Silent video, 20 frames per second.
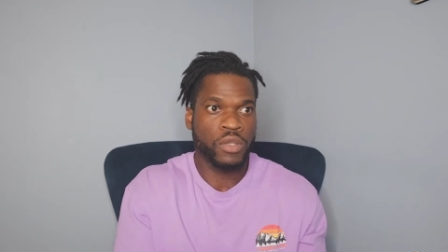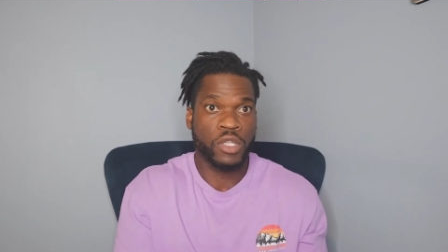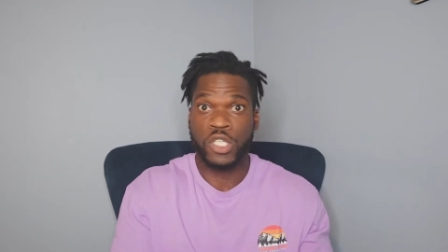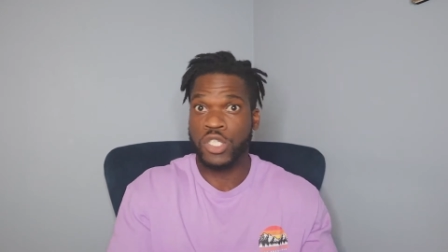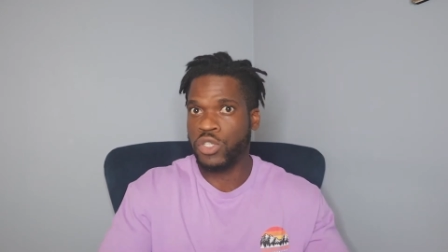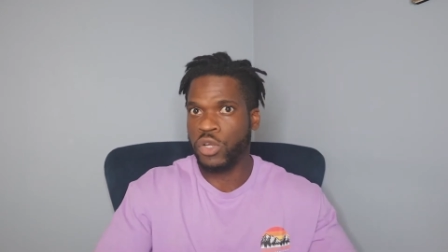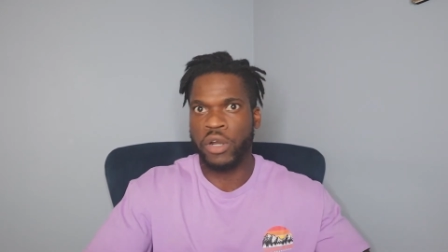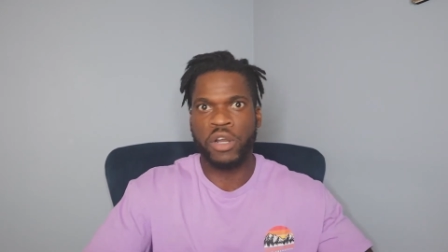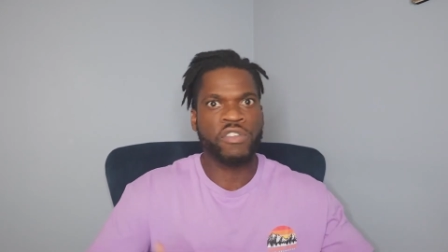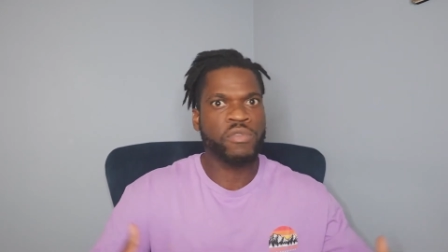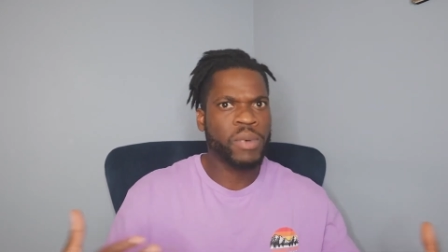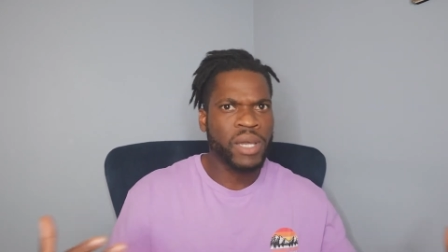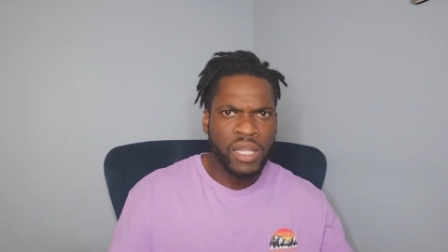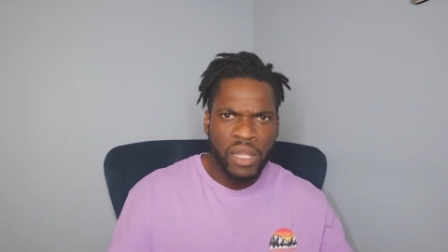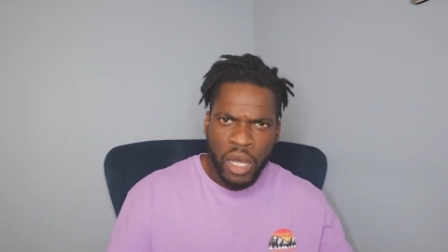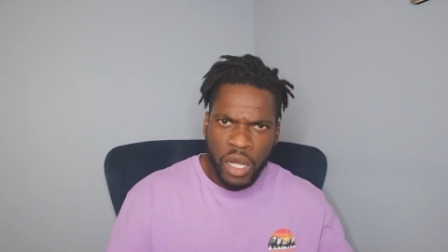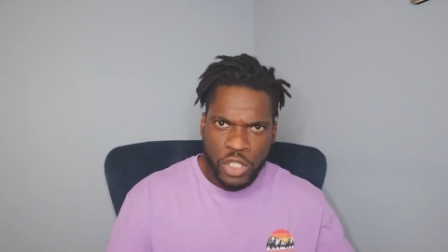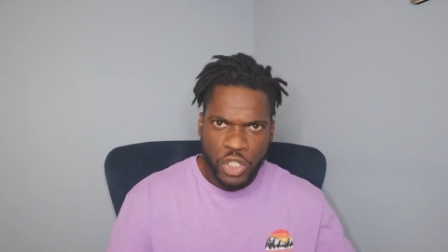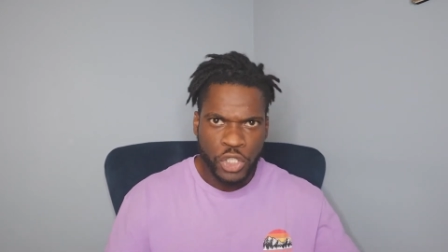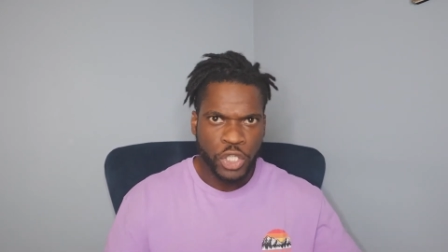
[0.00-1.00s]
the start of
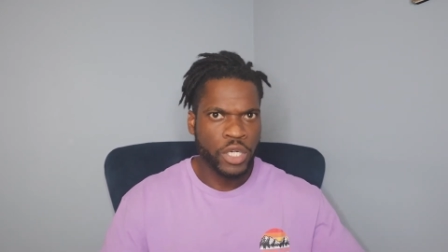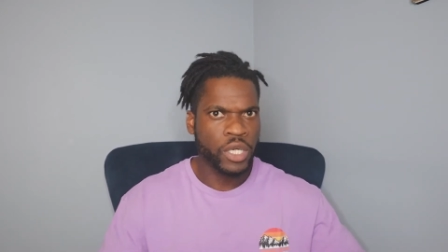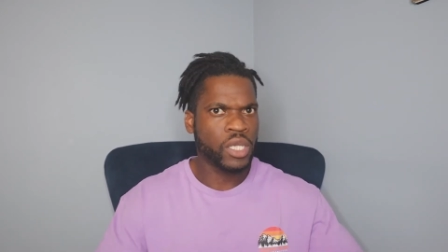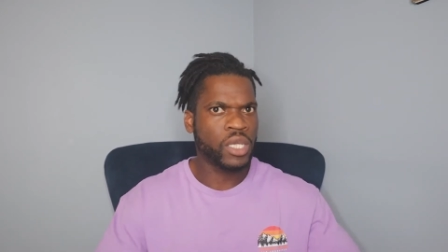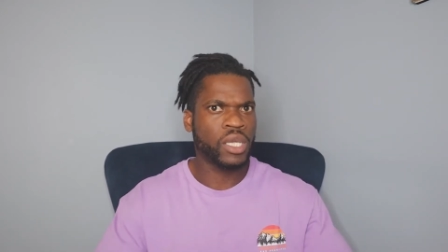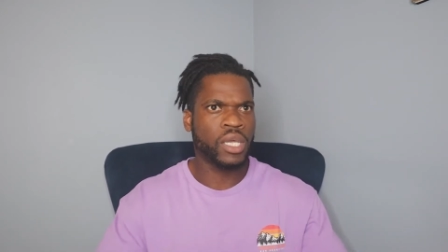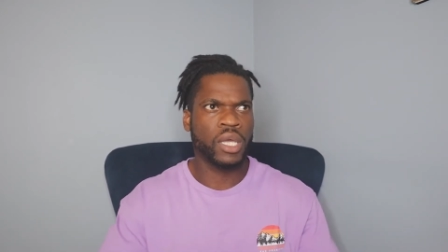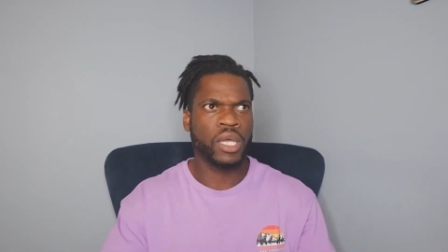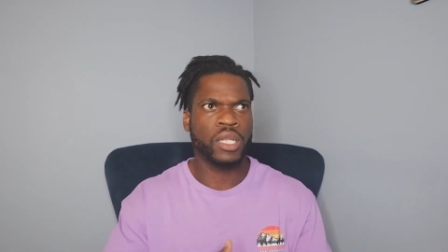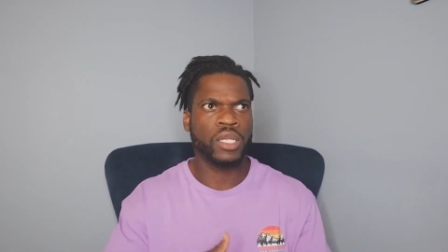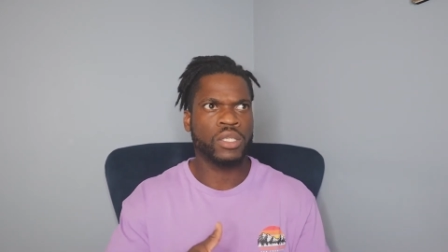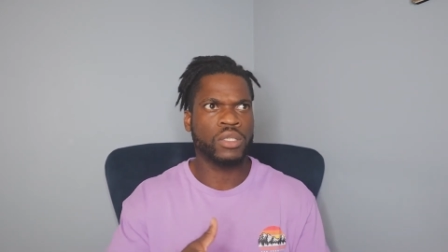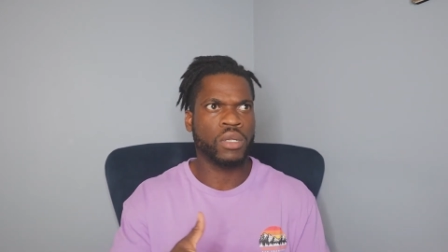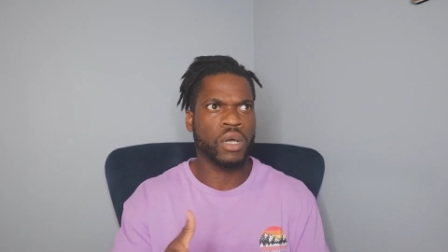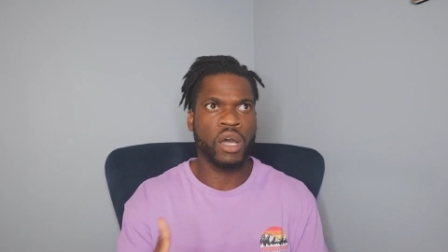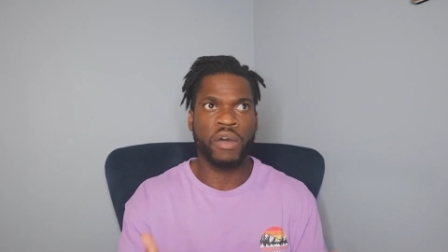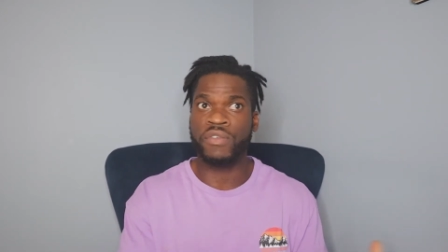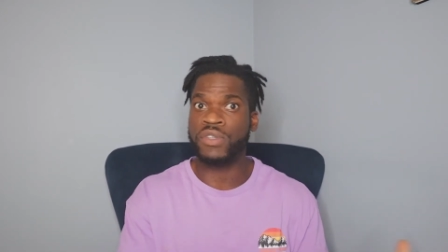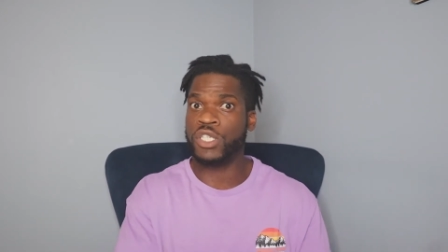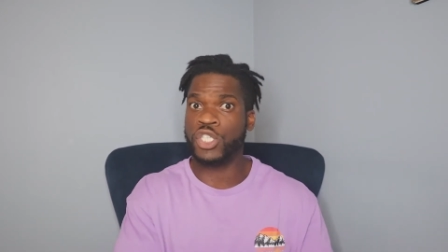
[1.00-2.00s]
my lock journey
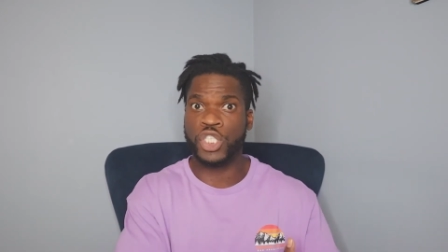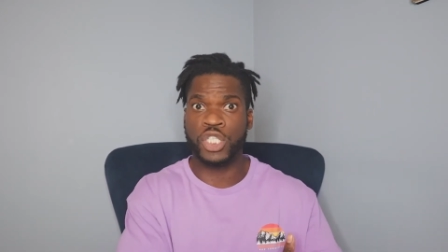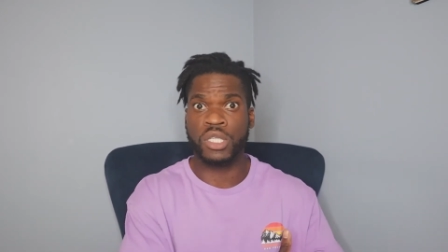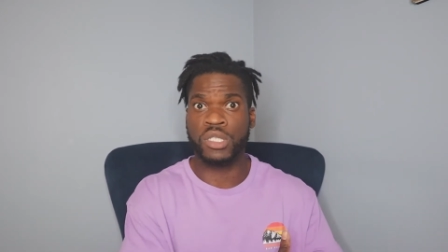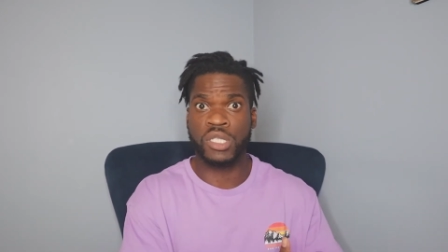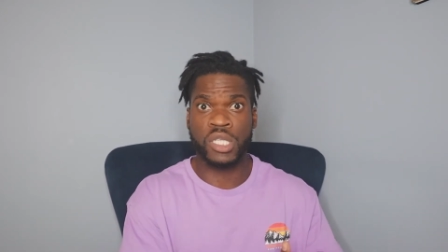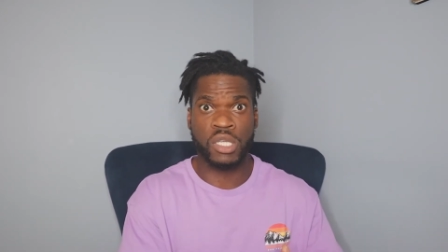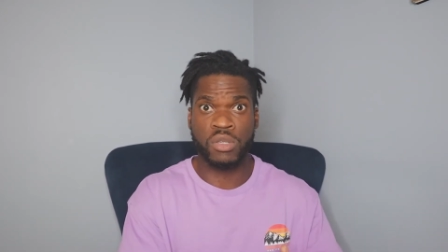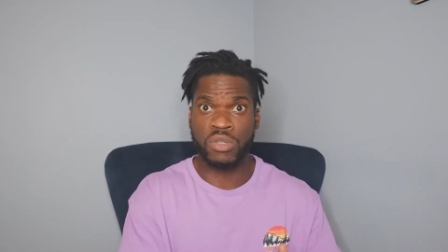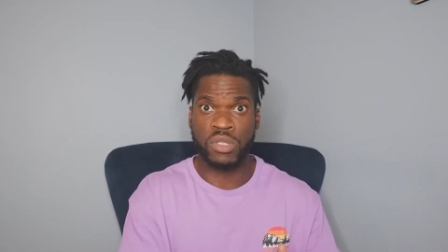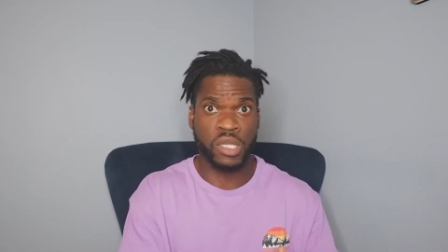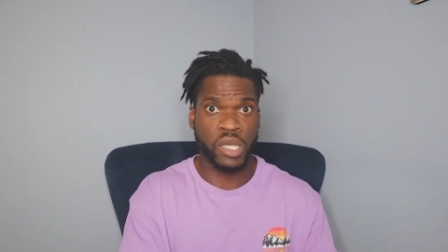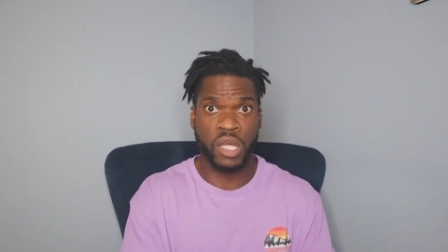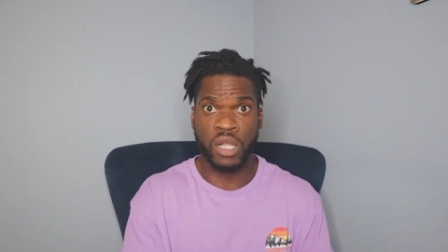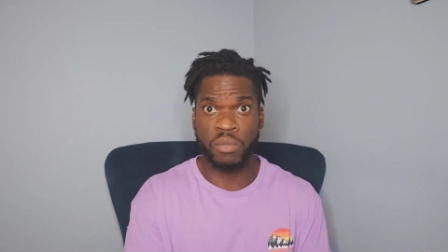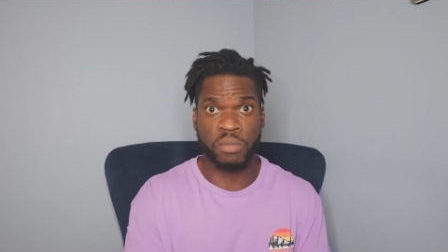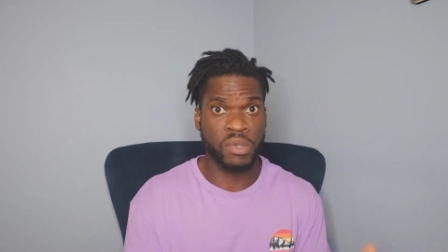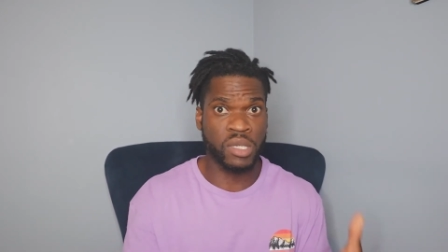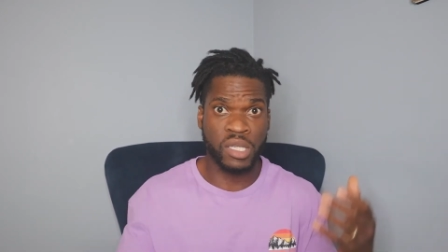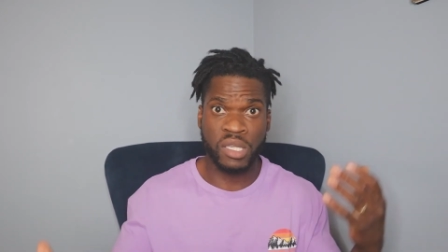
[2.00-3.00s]
and obviously she continues to
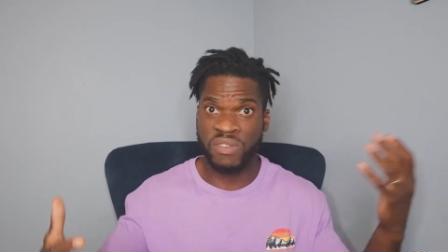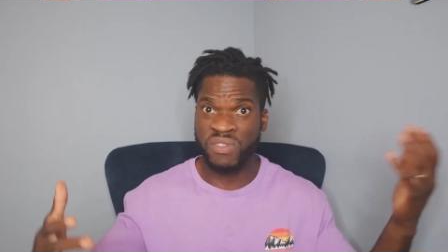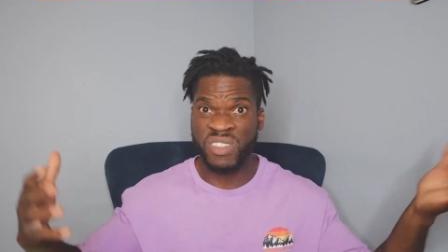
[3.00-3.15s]
help me